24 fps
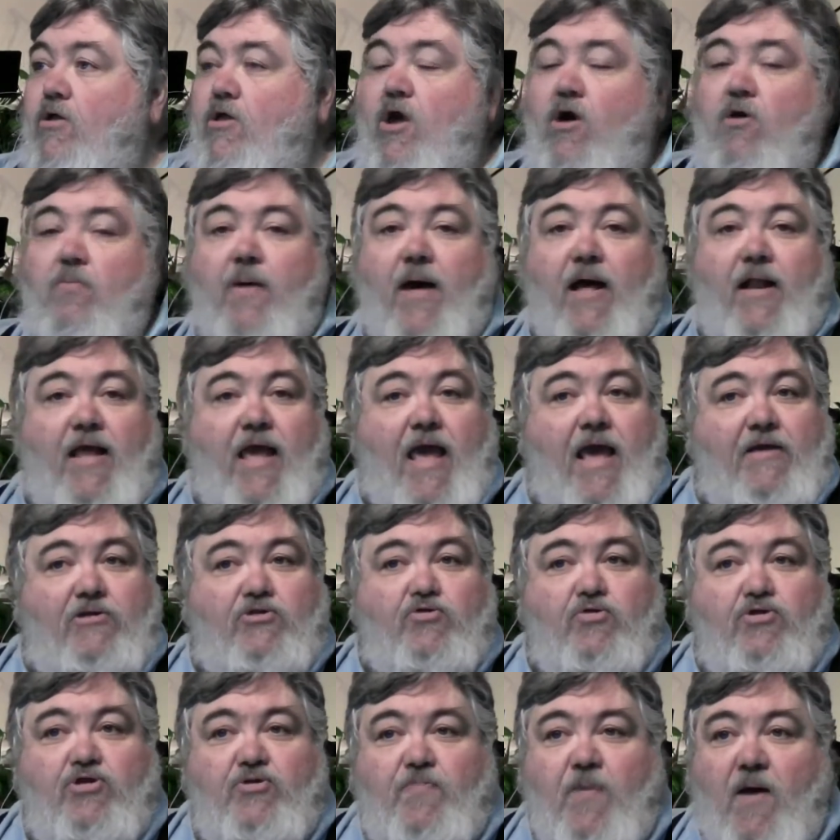Nobody
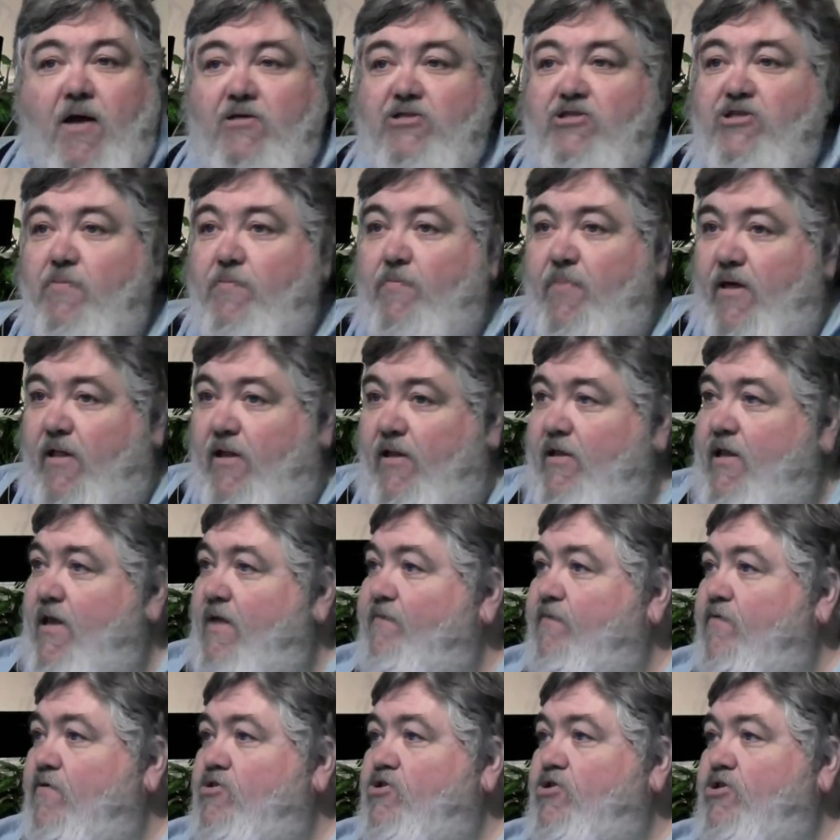has
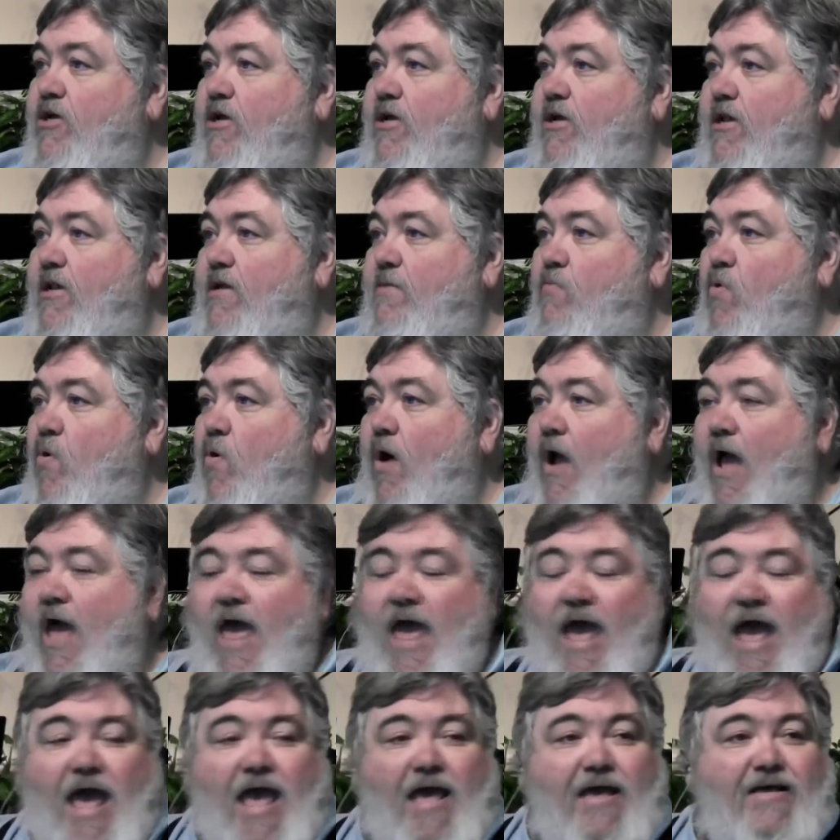responsibility for sin anymore.
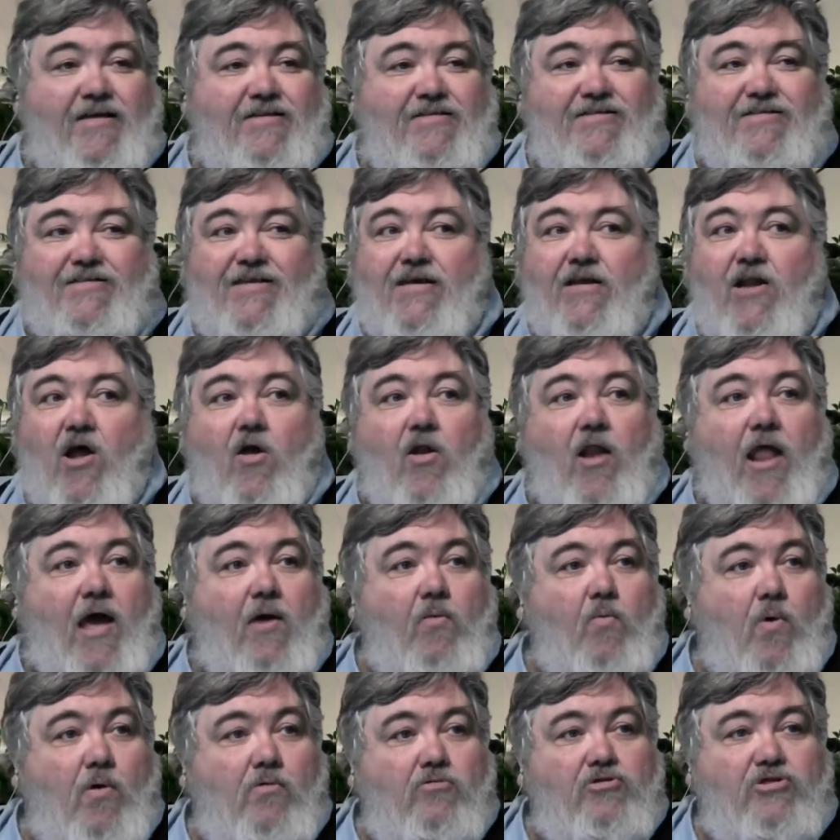I can sin all
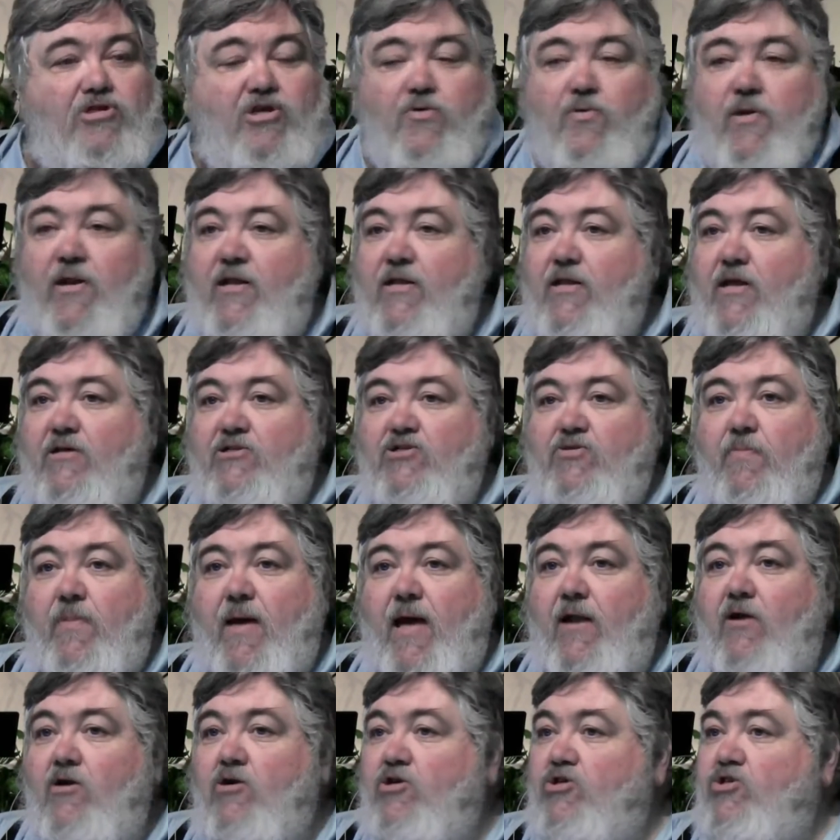I want to, and it doesn't
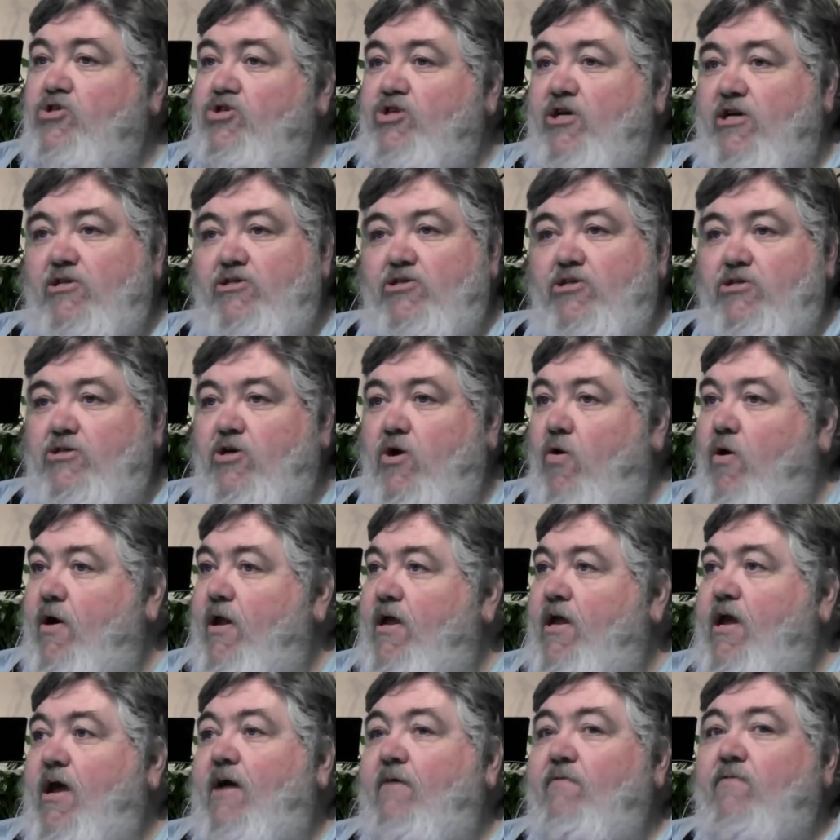matter because Jesus
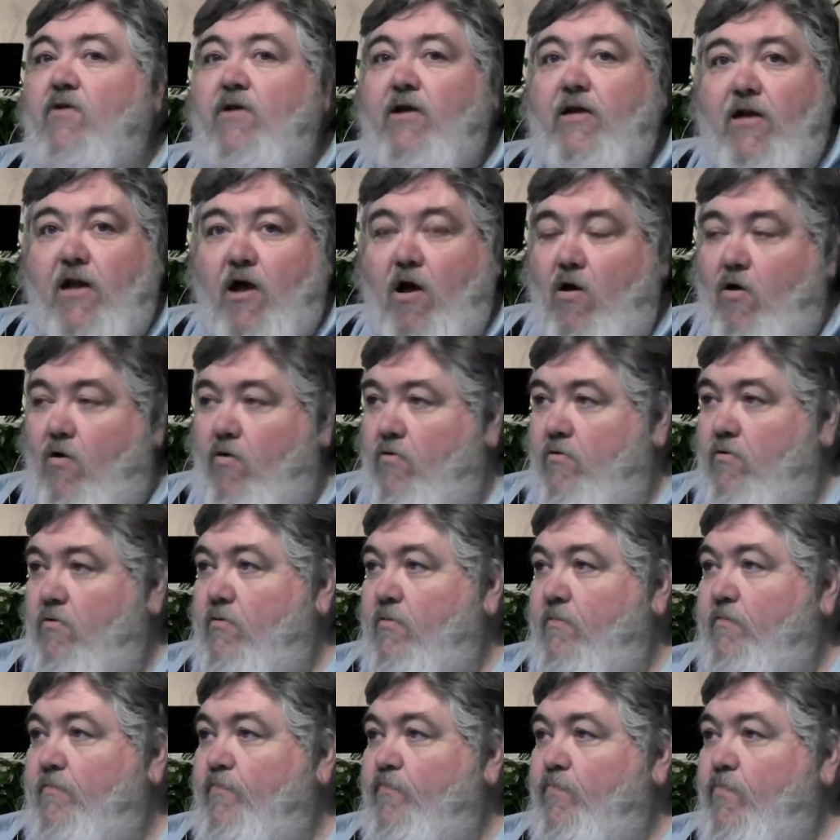already covered it all.
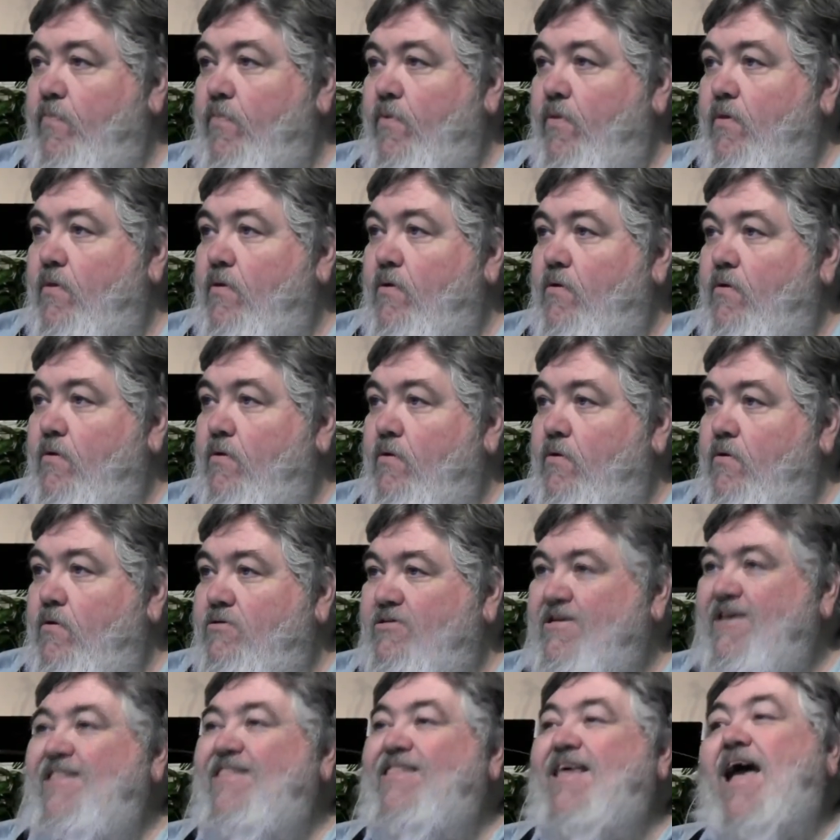
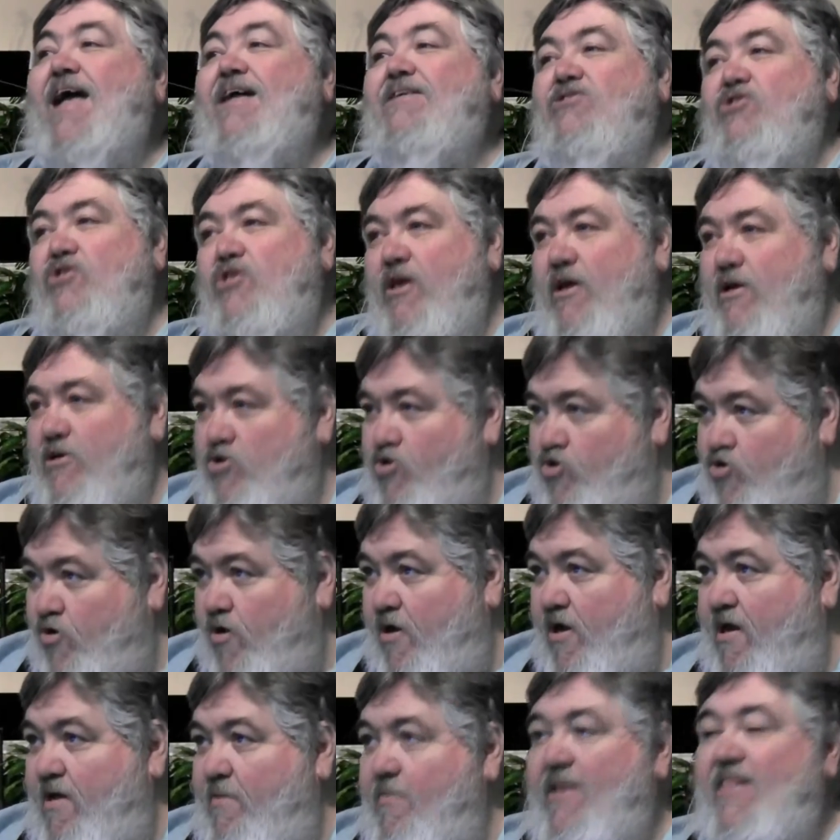See, that's the
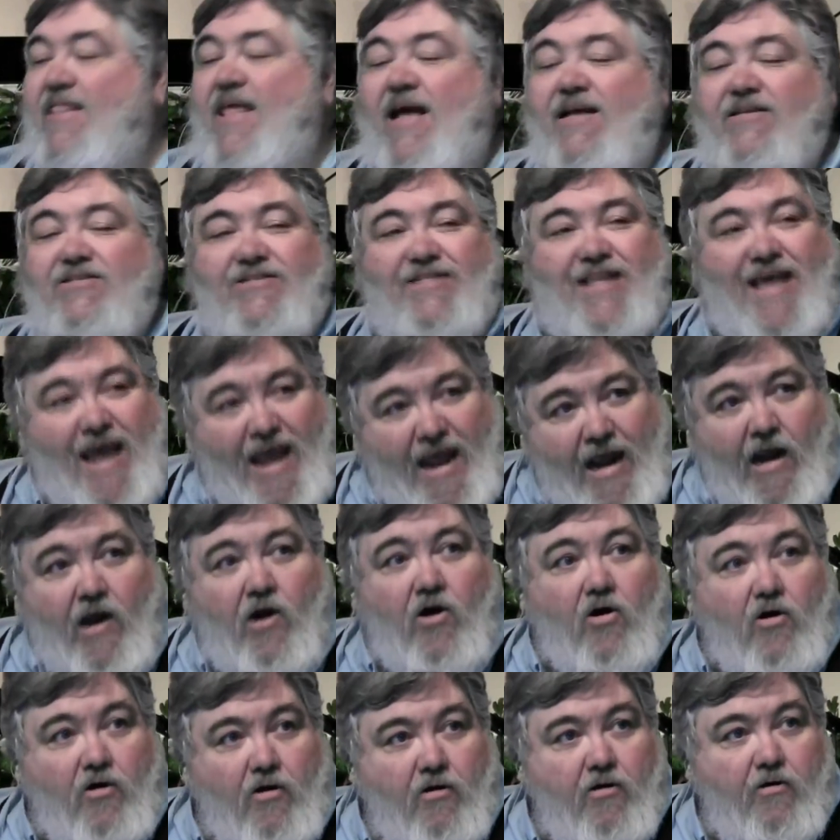extreme, and that's the
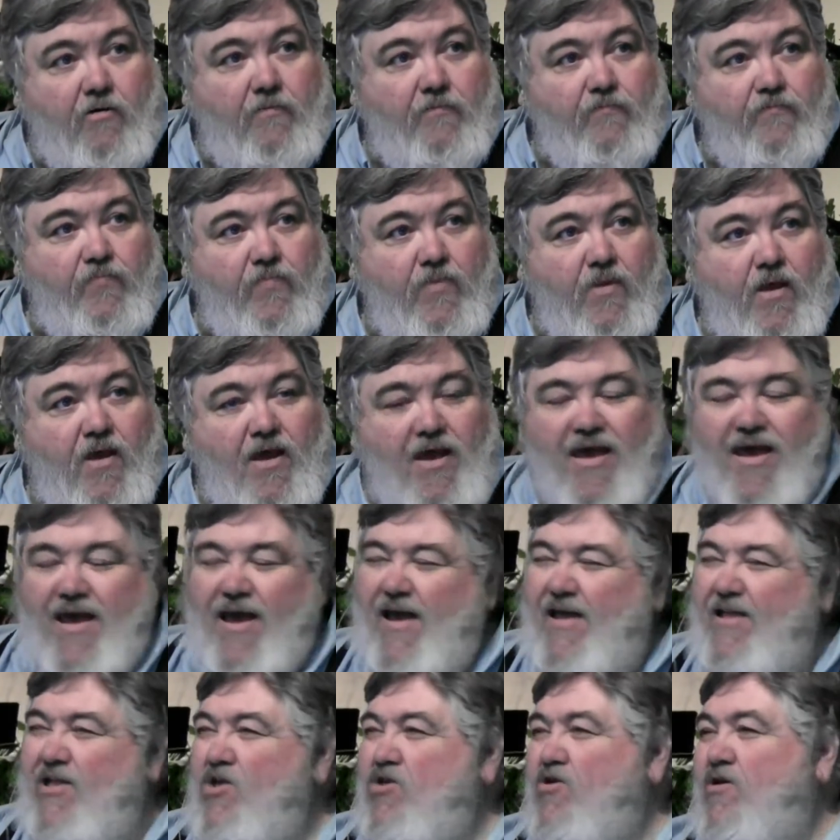error.
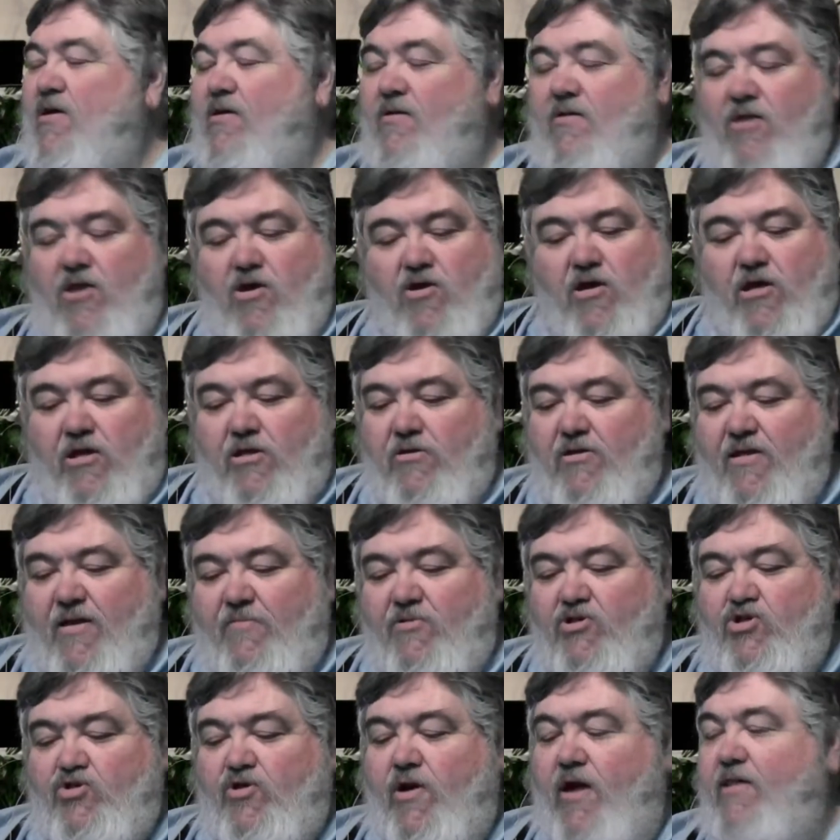And you can
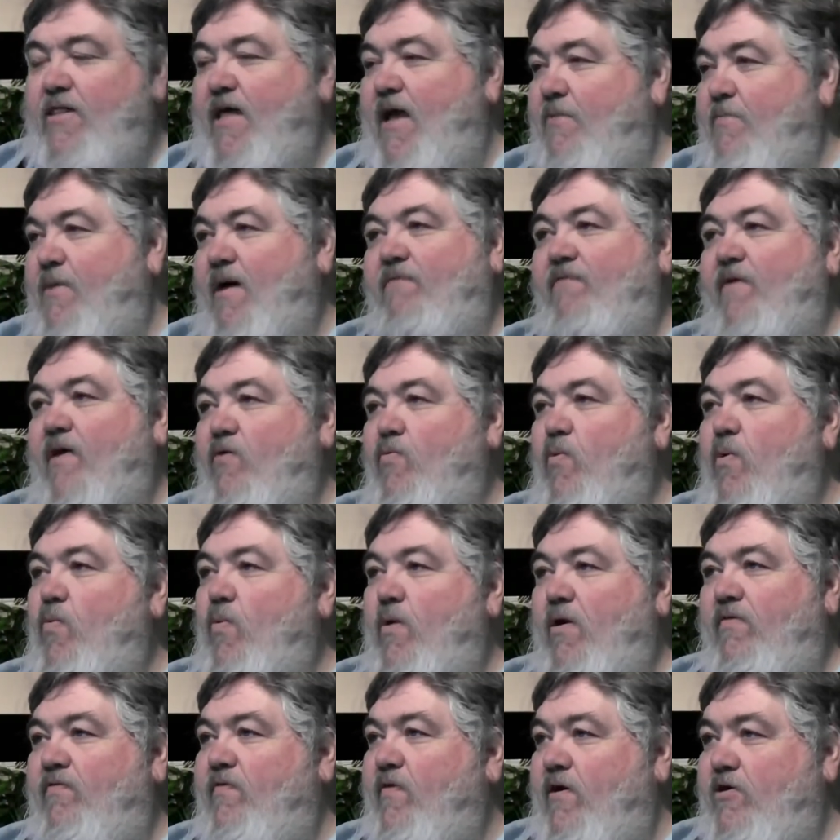demonstrate that. Matter of fact, we
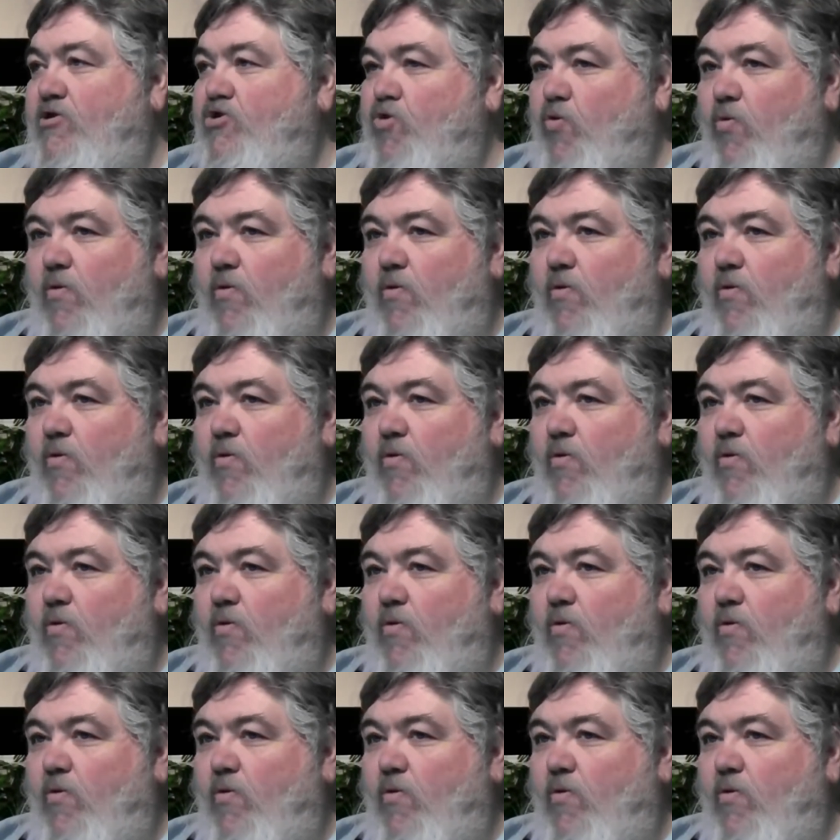will very